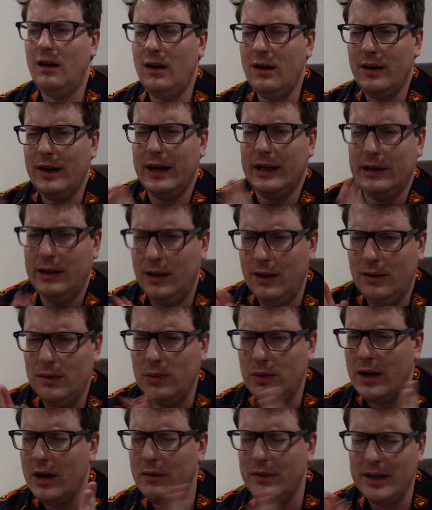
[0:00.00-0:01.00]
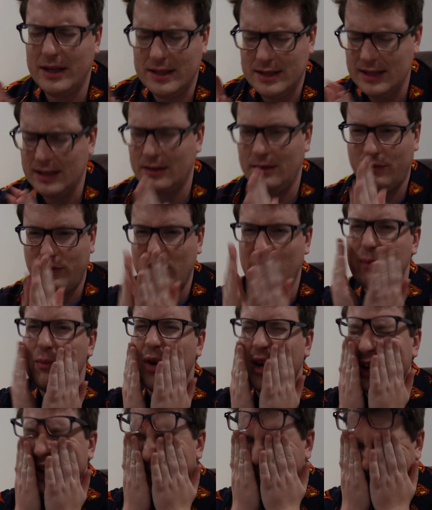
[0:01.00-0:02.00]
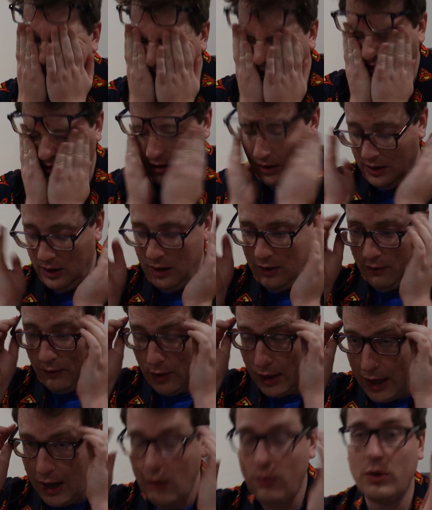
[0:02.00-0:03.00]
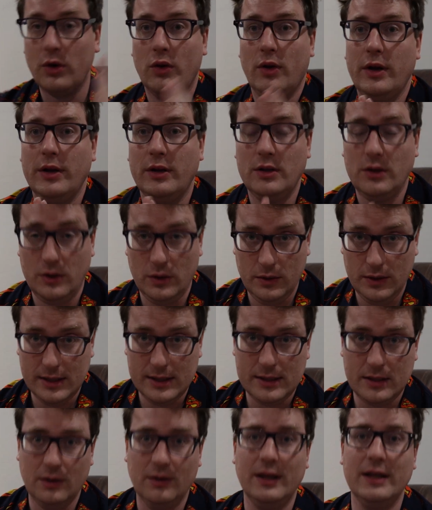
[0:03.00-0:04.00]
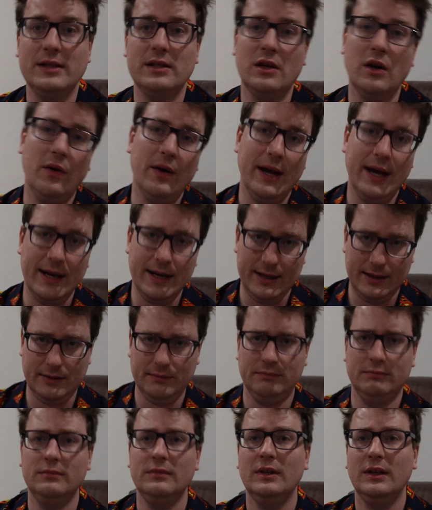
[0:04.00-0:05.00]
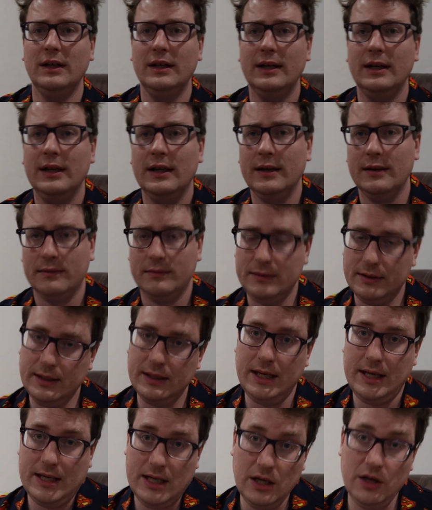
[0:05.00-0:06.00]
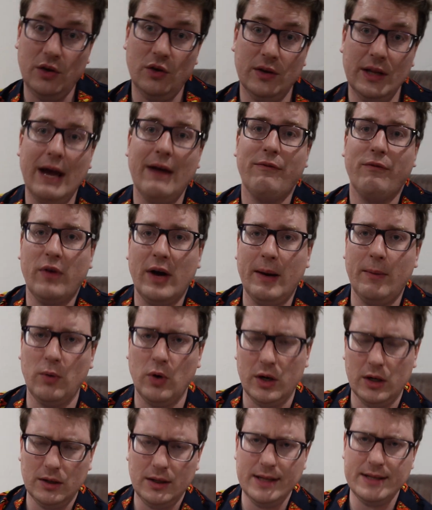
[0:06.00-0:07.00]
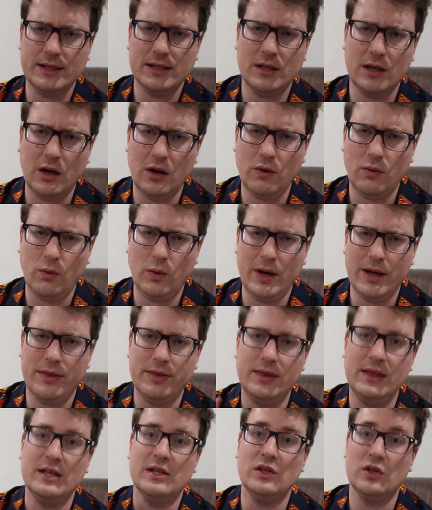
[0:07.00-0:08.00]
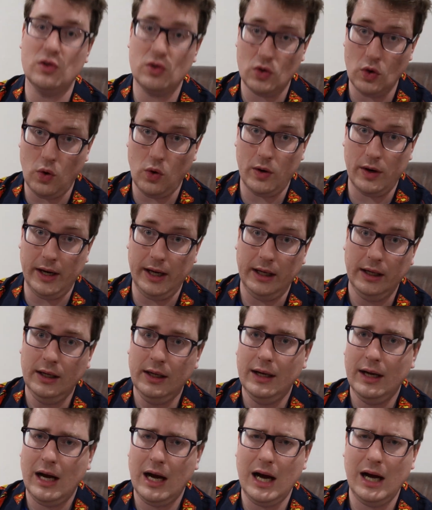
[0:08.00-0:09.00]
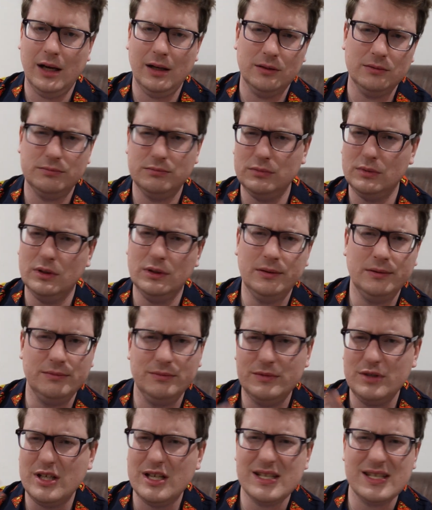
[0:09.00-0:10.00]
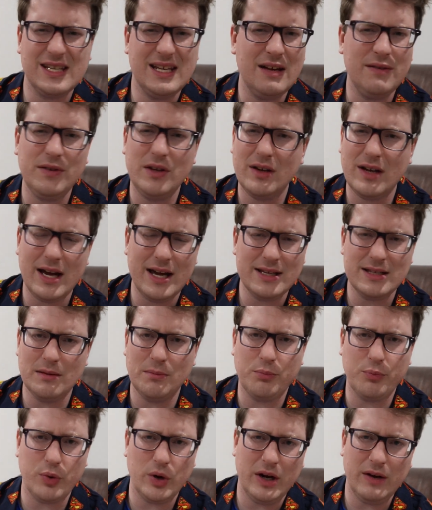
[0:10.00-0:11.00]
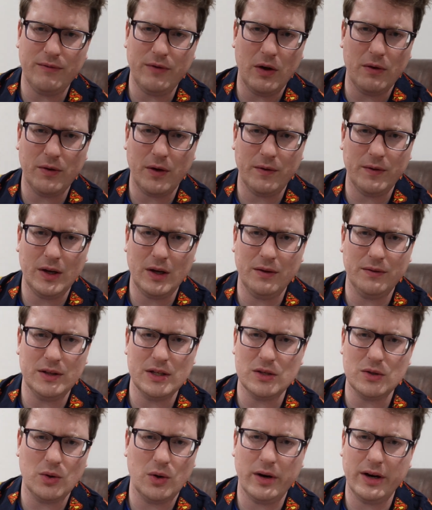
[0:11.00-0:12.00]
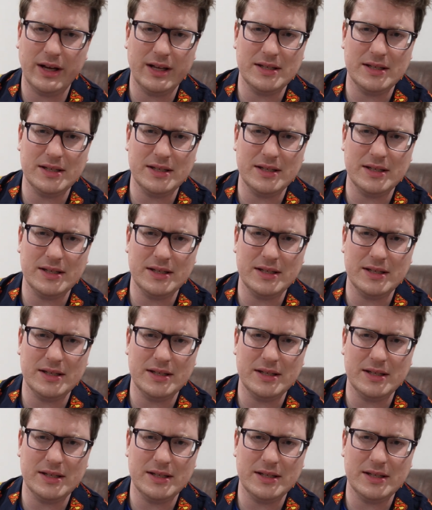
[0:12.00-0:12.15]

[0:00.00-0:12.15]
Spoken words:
All right, we already set the framework for how we're going to do this, so let's go ahead and continue that framework. Let's start with the story. I'll just give you guys a brief overview of the story.